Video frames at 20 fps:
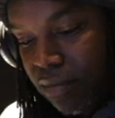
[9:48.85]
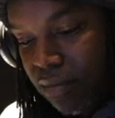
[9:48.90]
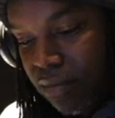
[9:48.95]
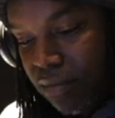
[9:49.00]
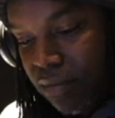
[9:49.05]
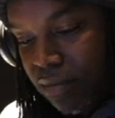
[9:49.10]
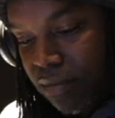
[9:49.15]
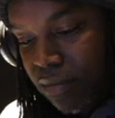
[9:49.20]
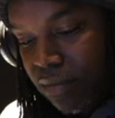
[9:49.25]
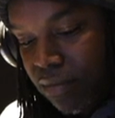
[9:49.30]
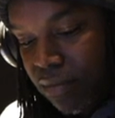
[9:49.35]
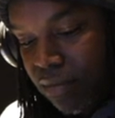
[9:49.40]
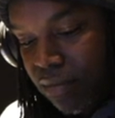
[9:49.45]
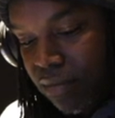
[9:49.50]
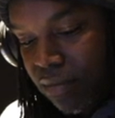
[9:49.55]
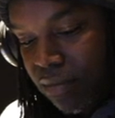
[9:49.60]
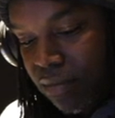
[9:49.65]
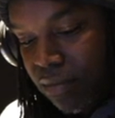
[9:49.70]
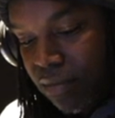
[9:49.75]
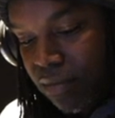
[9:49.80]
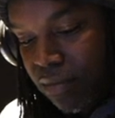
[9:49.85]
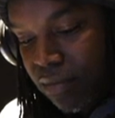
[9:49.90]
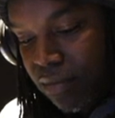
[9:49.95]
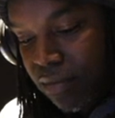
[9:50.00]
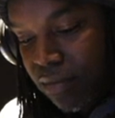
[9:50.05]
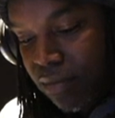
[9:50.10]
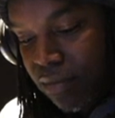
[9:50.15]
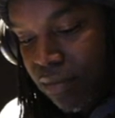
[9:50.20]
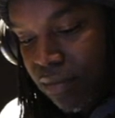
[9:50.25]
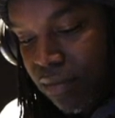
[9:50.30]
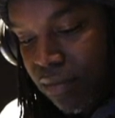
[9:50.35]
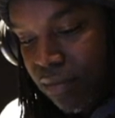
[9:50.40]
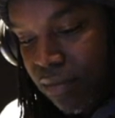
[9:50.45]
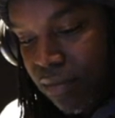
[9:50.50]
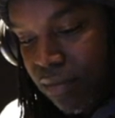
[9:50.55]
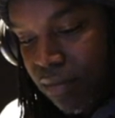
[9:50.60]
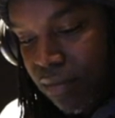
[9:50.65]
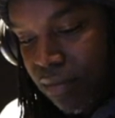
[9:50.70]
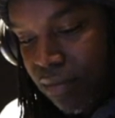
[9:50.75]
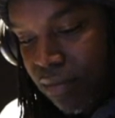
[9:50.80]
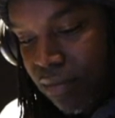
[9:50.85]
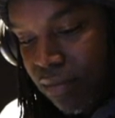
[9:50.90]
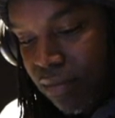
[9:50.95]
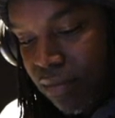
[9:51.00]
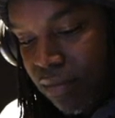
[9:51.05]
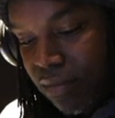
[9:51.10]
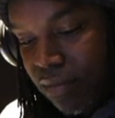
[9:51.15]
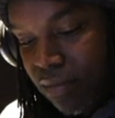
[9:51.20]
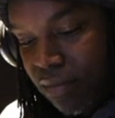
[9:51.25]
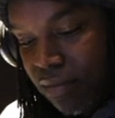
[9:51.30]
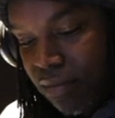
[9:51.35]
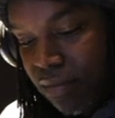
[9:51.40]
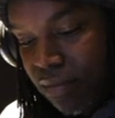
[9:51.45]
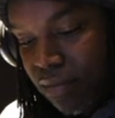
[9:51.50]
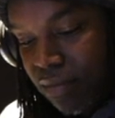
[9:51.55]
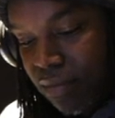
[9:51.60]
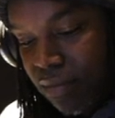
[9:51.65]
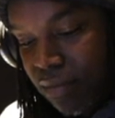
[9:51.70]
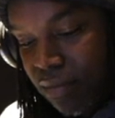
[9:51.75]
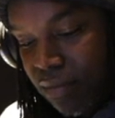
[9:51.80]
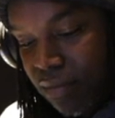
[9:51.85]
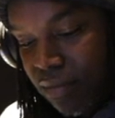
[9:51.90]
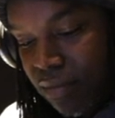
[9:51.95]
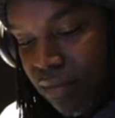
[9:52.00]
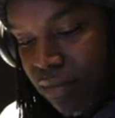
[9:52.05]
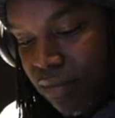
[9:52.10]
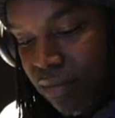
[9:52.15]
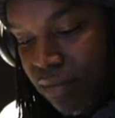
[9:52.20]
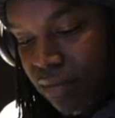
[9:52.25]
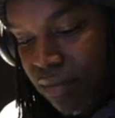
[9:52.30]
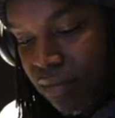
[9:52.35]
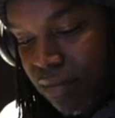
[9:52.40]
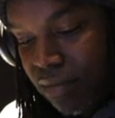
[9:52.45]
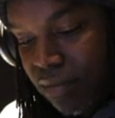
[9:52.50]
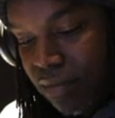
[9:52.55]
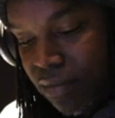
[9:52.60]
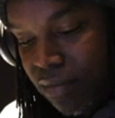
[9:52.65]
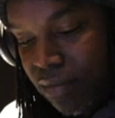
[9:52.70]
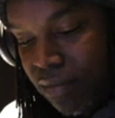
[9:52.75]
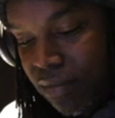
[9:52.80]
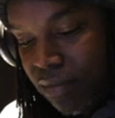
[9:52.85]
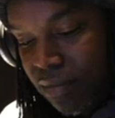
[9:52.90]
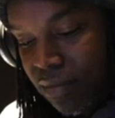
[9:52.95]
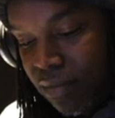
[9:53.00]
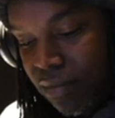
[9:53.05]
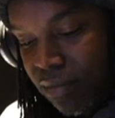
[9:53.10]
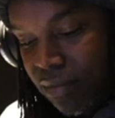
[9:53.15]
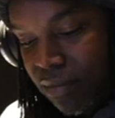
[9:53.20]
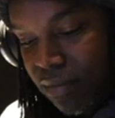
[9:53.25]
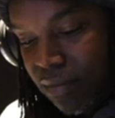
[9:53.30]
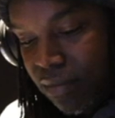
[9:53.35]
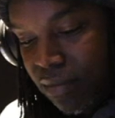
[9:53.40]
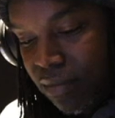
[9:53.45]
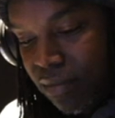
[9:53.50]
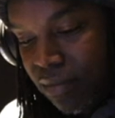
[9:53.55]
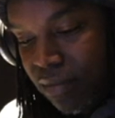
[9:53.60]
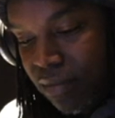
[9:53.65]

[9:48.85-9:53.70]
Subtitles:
No words are spoken by the person on screen.